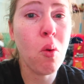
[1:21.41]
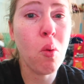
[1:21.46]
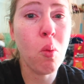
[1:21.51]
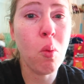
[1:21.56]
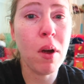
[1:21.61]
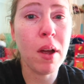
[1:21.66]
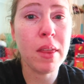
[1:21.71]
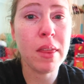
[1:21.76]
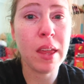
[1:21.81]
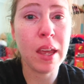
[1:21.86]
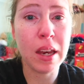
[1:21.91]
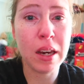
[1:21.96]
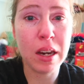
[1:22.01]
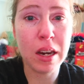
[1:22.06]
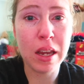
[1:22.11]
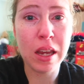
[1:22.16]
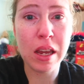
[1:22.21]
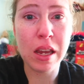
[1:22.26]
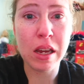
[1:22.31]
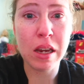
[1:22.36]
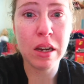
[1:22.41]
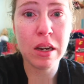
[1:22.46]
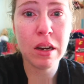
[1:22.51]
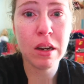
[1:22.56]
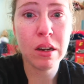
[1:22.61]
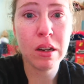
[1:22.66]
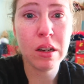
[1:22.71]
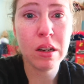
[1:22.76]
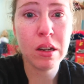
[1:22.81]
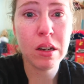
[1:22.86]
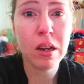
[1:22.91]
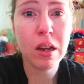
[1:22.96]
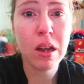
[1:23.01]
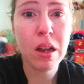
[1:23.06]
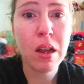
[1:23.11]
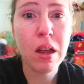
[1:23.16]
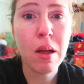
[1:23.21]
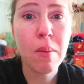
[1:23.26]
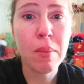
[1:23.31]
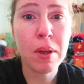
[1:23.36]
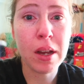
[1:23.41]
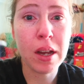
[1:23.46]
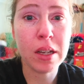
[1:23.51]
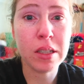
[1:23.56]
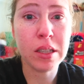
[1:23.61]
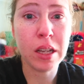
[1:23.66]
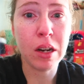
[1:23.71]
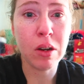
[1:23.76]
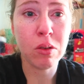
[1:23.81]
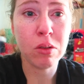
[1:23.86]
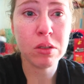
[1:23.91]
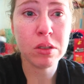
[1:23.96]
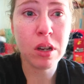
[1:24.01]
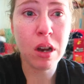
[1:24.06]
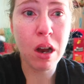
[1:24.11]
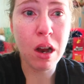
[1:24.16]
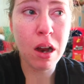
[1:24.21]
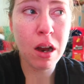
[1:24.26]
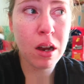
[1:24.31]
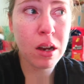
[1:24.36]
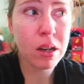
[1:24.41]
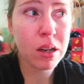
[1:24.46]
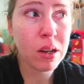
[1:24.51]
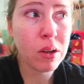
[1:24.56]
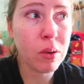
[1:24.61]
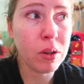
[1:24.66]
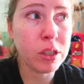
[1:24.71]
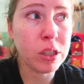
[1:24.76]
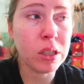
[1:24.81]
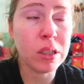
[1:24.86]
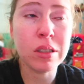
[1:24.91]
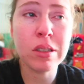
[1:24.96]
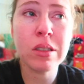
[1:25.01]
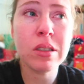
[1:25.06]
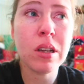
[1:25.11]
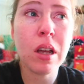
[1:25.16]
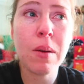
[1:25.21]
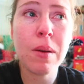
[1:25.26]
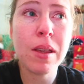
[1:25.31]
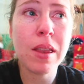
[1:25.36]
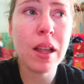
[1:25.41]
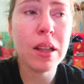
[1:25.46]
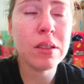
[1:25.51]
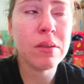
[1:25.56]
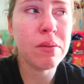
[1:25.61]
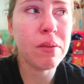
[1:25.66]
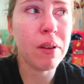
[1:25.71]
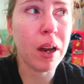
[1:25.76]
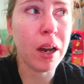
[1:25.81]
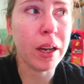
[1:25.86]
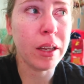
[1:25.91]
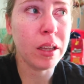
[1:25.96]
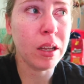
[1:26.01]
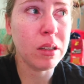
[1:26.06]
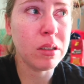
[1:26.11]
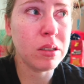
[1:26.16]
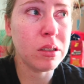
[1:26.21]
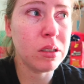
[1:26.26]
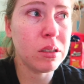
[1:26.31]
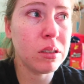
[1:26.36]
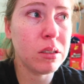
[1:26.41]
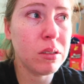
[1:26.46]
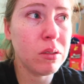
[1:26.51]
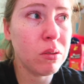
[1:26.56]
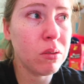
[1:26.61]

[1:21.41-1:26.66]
what they need because they don't talk, which is, I mean, that's fine. That's,